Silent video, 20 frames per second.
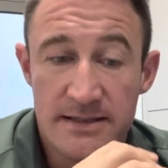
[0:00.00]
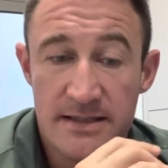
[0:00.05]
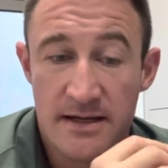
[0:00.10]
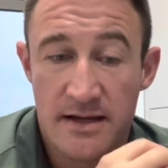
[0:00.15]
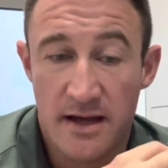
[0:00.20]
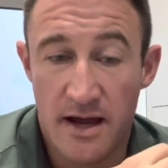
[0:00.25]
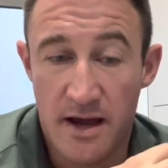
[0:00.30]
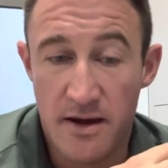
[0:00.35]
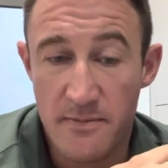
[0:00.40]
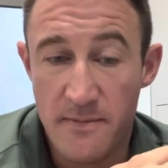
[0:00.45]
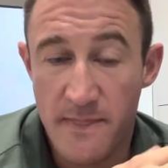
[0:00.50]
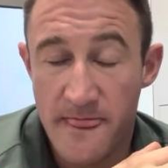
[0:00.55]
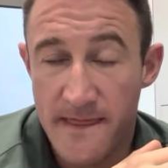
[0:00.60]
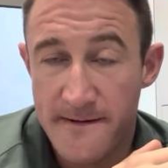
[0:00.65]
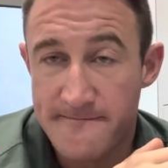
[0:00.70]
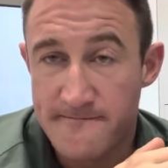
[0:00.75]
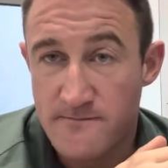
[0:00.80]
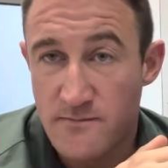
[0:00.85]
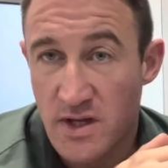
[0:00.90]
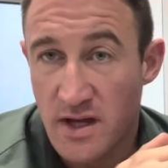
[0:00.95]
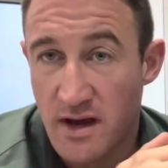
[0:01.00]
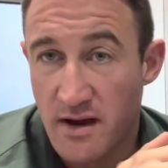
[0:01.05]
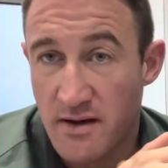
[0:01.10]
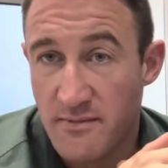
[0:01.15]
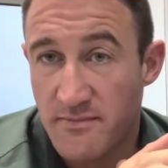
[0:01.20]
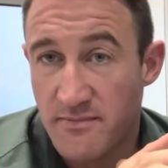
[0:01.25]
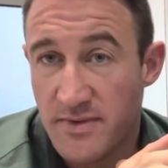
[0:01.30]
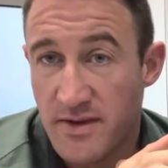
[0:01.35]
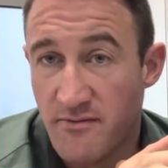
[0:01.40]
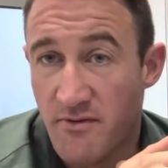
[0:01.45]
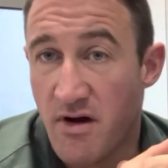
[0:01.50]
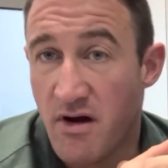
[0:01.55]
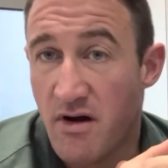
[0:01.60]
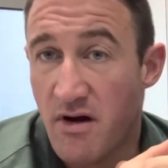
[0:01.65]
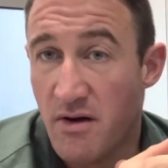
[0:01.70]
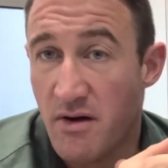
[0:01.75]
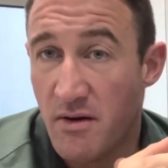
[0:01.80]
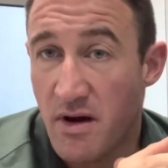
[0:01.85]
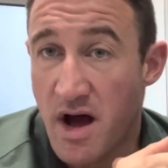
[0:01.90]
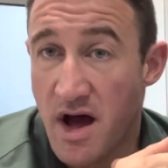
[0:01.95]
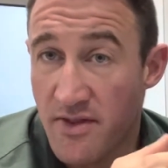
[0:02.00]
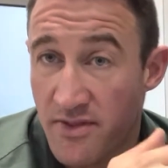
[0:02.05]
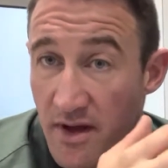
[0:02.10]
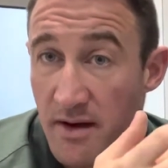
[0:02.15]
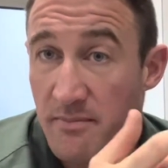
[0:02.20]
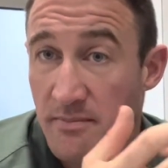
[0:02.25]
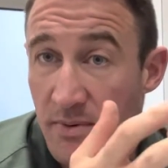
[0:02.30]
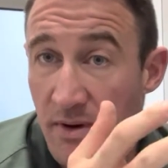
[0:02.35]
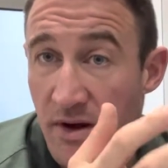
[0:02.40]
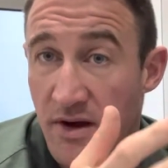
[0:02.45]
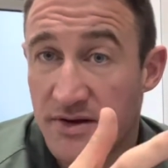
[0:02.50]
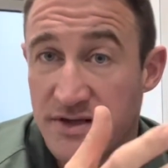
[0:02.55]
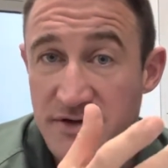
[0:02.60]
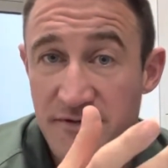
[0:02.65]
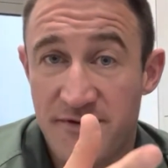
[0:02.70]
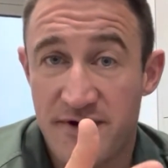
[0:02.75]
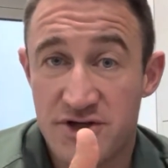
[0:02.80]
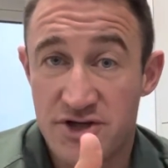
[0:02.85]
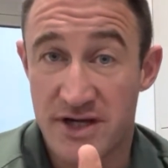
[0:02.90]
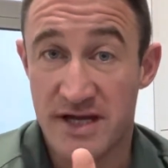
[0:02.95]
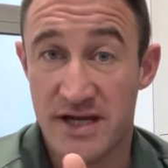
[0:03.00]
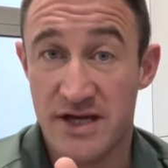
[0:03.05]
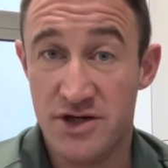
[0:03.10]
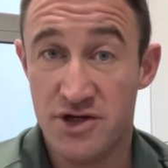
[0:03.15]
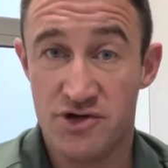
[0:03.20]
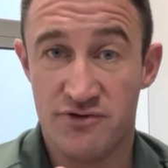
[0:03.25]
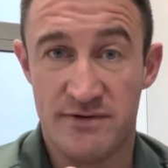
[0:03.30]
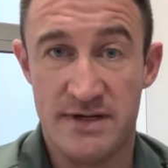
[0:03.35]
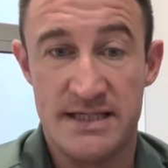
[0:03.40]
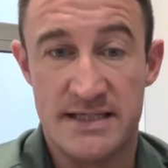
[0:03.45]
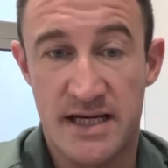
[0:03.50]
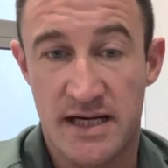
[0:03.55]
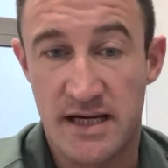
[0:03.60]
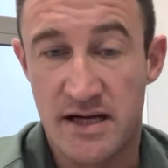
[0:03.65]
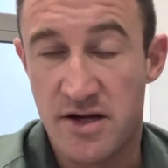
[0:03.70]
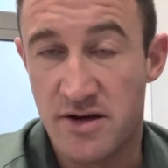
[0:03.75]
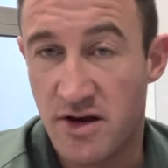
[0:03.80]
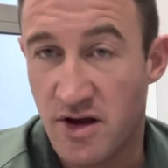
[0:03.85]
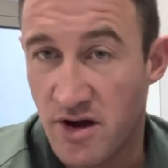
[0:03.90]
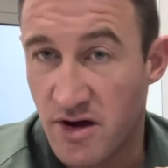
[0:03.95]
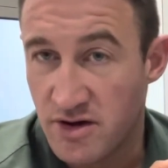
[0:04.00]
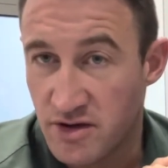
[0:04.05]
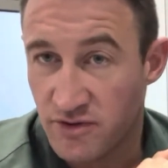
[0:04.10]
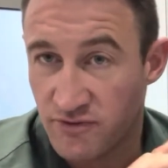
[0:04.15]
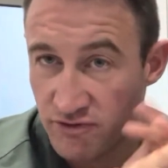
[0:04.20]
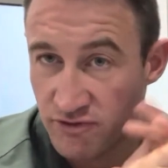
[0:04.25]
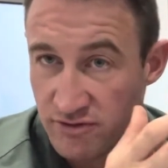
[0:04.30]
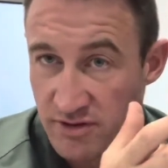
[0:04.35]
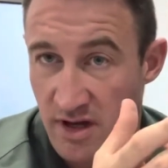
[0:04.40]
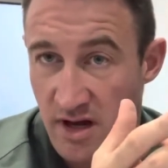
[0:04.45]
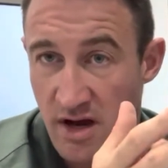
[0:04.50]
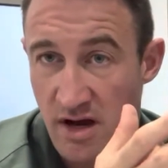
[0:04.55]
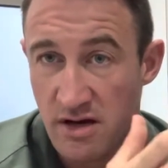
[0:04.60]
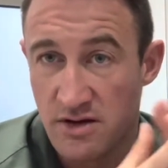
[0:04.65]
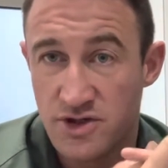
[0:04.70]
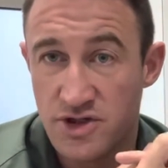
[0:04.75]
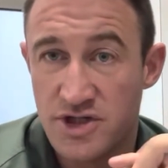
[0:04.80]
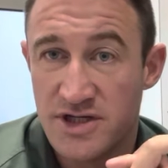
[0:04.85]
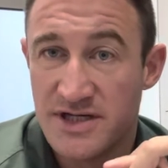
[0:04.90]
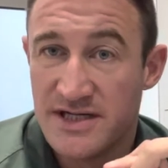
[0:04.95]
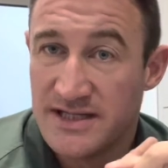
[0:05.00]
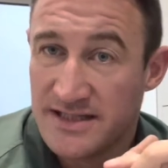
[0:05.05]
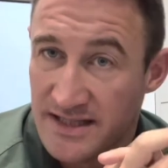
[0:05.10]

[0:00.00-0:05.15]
There are other plantar fascia injuries that can hurt you through the arch.